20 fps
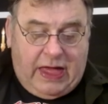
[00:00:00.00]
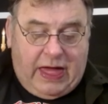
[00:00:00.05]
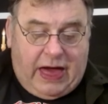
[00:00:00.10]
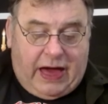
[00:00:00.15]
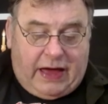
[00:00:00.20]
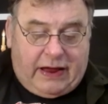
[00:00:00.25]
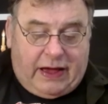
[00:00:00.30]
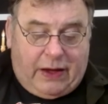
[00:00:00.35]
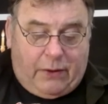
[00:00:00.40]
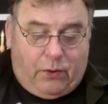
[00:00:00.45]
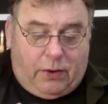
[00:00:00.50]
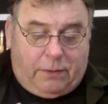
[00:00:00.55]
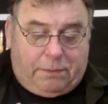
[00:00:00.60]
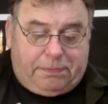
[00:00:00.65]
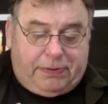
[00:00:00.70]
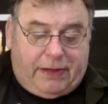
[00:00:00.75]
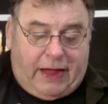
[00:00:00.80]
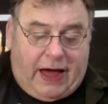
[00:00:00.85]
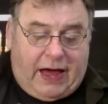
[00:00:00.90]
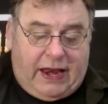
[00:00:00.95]
And I will
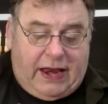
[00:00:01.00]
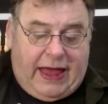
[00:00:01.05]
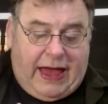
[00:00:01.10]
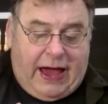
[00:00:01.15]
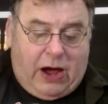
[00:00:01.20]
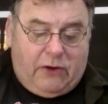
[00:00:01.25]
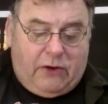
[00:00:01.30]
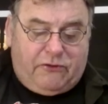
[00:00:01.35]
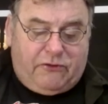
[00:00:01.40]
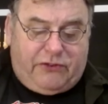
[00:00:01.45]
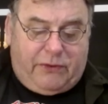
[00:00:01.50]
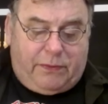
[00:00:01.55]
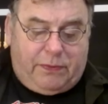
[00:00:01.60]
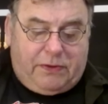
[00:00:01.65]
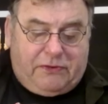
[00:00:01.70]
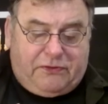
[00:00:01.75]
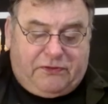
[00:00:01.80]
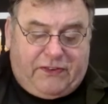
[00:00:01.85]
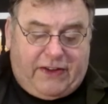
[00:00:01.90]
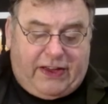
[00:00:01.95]
blot out from
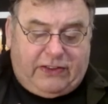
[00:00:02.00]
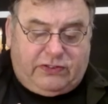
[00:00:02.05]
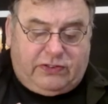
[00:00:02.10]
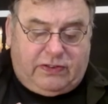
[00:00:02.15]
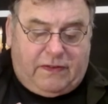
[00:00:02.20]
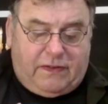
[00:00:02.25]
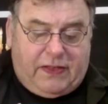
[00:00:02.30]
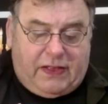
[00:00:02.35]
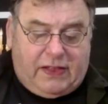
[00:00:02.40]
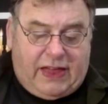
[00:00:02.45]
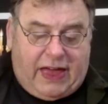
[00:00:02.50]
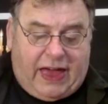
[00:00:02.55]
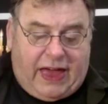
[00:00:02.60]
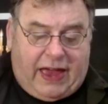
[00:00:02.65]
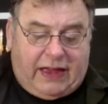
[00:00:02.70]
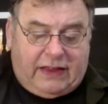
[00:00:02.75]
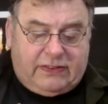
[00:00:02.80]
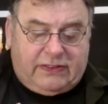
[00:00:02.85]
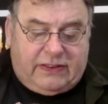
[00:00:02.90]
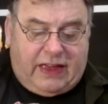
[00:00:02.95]
the face of the
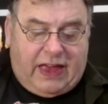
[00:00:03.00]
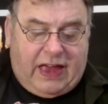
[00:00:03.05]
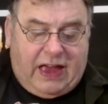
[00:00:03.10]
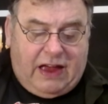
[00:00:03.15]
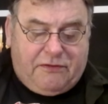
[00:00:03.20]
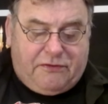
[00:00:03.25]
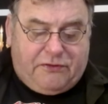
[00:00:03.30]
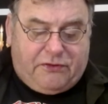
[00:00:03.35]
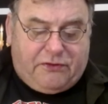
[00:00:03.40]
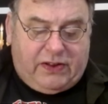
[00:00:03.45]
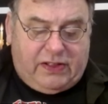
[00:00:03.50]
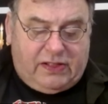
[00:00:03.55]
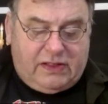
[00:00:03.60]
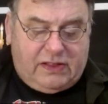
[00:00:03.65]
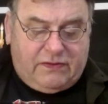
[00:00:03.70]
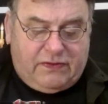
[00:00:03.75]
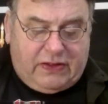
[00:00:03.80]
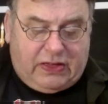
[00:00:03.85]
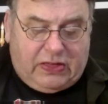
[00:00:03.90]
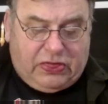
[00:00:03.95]
land every
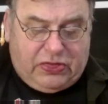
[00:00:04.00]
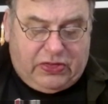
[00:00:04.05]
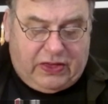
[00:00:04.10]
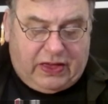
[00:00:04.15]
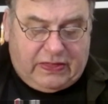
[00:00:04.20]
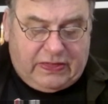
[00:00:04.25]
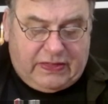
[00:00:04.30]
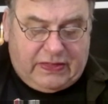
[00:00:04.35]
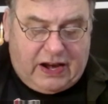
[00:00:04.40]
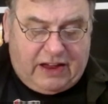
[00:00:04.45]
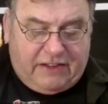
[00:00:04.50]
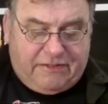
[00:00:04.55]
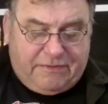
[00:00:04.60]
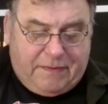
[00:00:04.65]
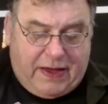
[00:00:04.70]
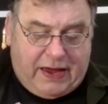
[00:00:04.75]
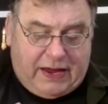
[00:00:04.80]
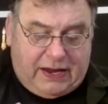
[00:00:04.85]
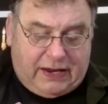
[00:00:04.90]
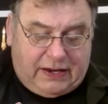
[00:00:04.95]
living thing that I've
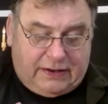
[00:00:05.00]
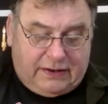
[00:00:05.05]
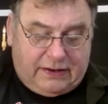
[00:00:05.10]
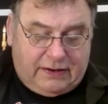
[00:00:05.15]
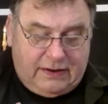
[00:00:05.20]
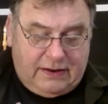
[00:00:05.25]
made.